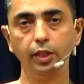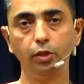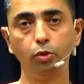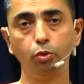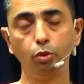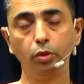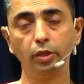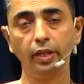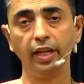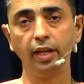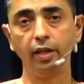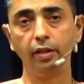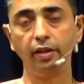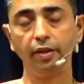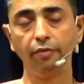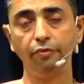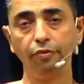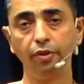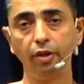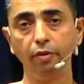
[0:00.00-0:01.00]
It could
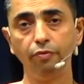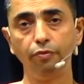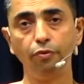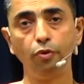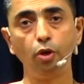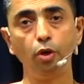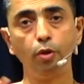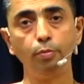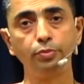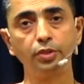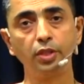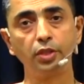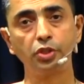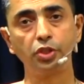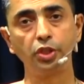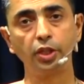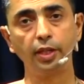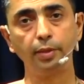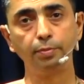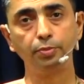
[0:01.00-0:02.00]
take different forms
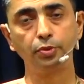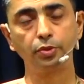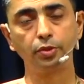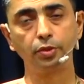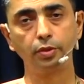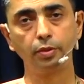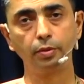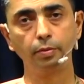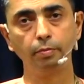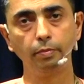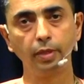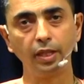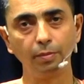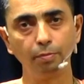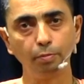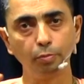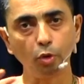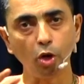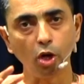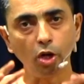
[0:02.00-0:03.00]
and shapes,
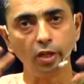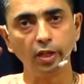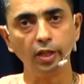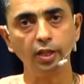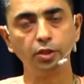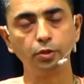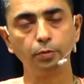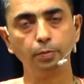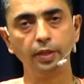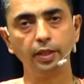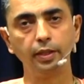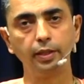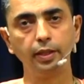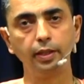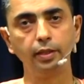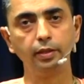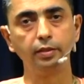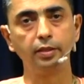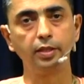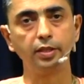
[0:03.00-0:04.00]
but broadly
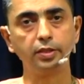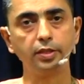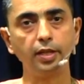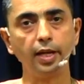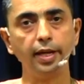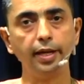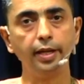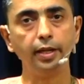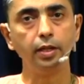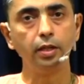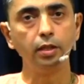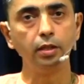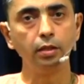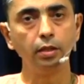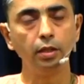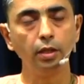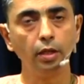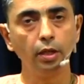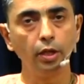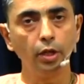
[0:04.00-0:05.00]
speaking,
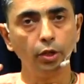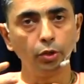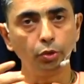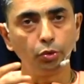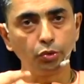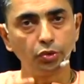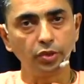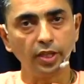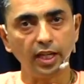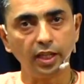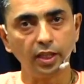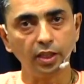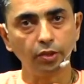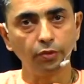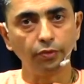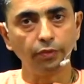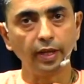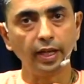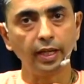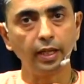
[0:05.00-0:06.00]
desire to
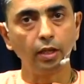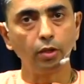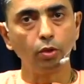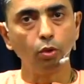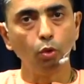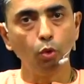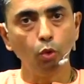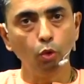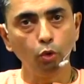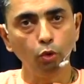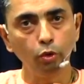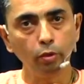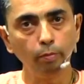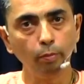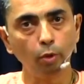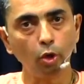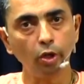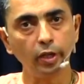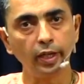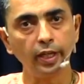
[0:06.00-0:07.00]
satisfy our
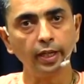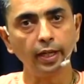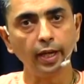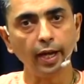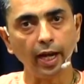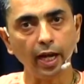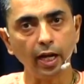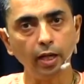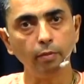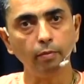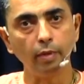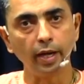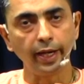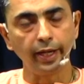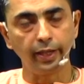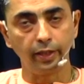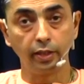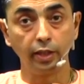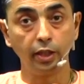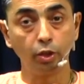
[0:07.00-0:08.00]
own body and
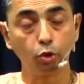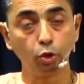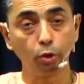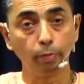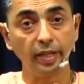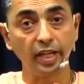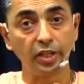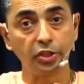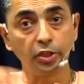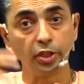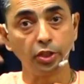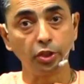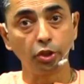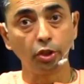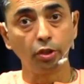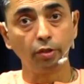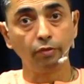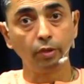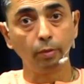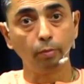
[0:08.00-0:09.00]
mind. It could be
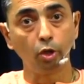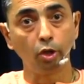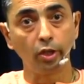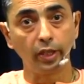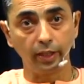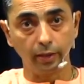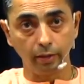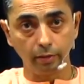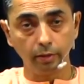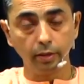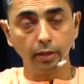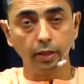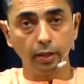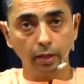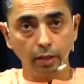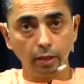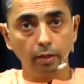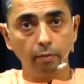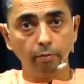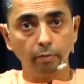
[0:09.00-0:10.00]
extension of the body.
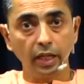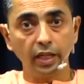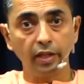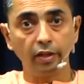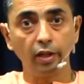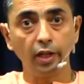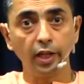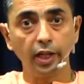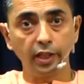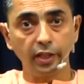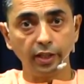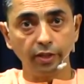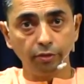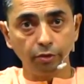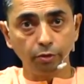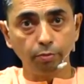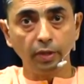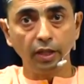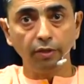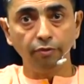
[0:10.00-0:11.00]
My
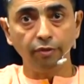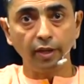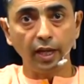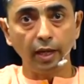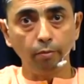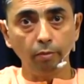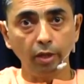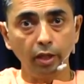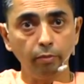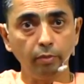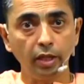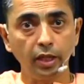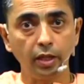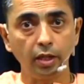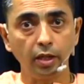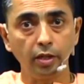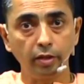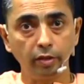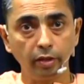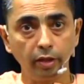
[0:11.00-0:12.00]
relatives, my family, my
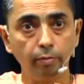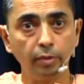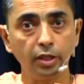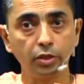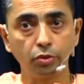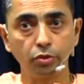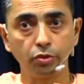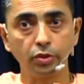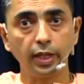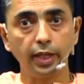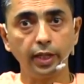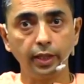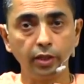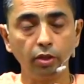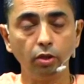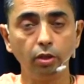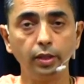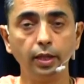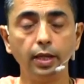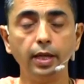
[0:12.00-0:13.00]
country, my
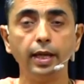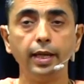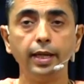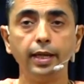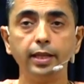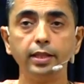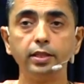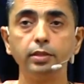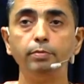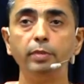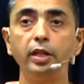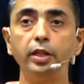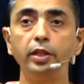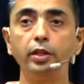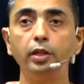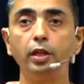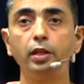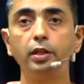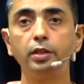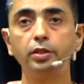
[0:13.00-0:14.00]
society, all is
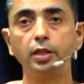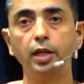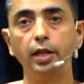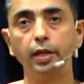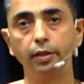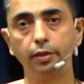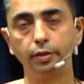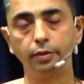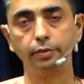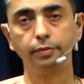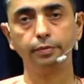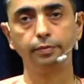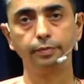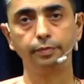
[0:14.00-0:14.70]
material desire.